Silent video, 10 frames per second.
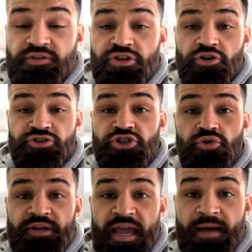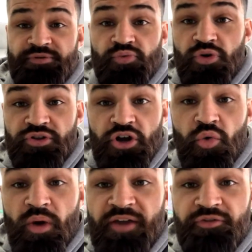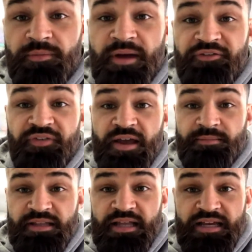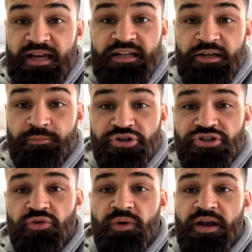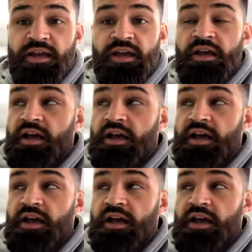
you know, two camps worth away from my family, like kind of like pushing away.